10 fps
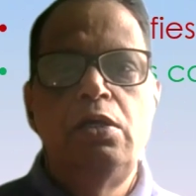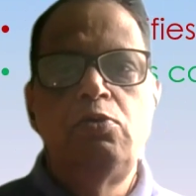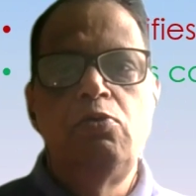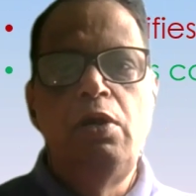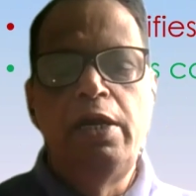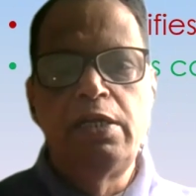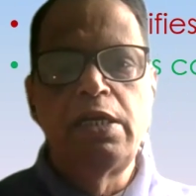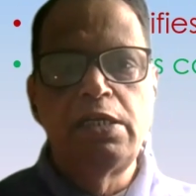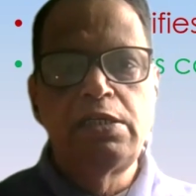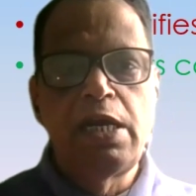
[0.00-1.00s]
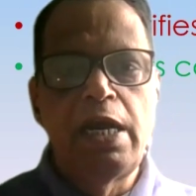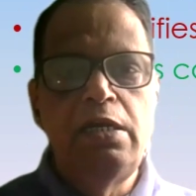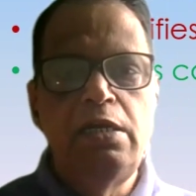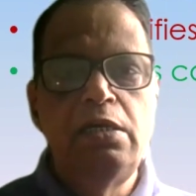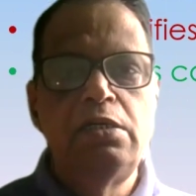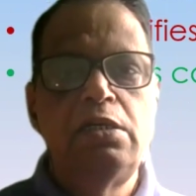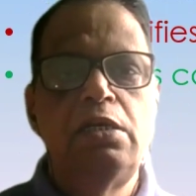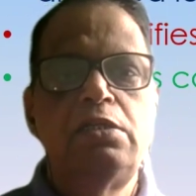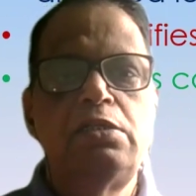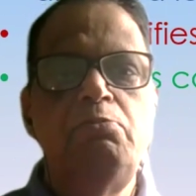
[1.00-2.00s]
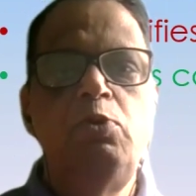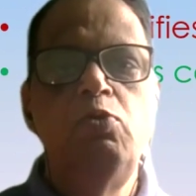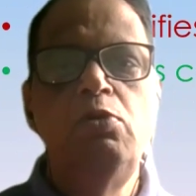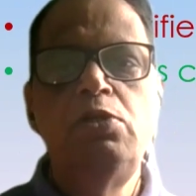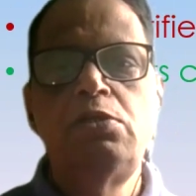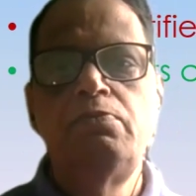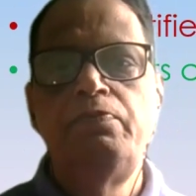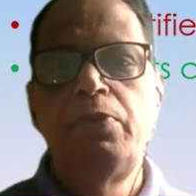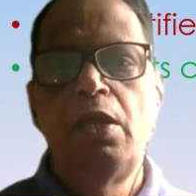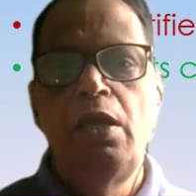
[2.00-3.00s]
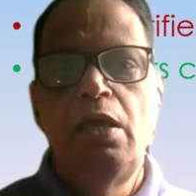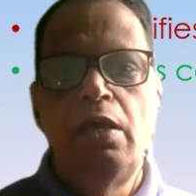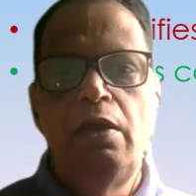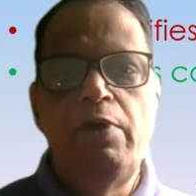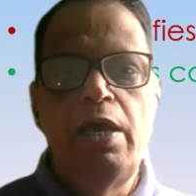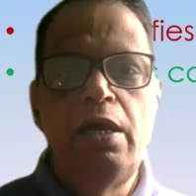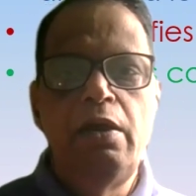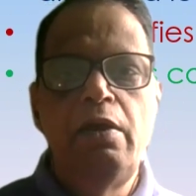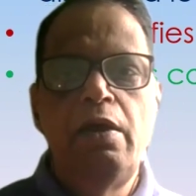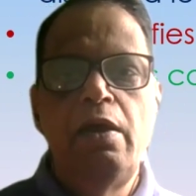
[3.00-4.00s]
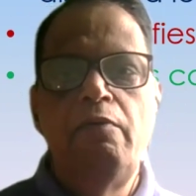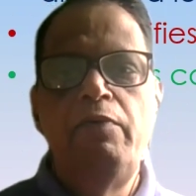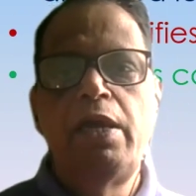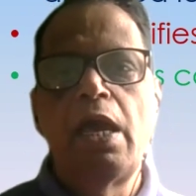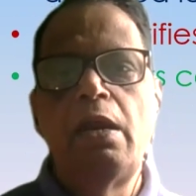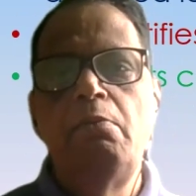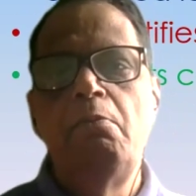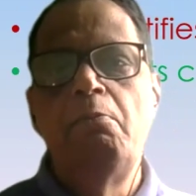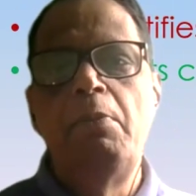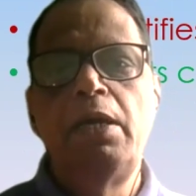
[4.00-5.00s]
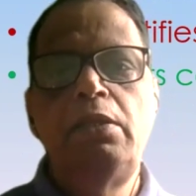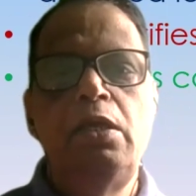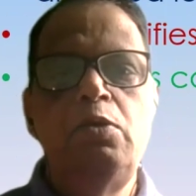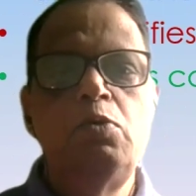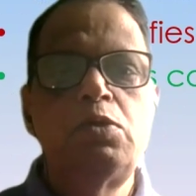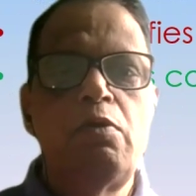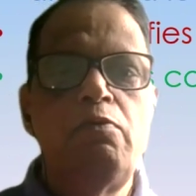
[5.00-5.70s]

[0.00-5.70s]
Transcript: So let us understand some tools where we can make the use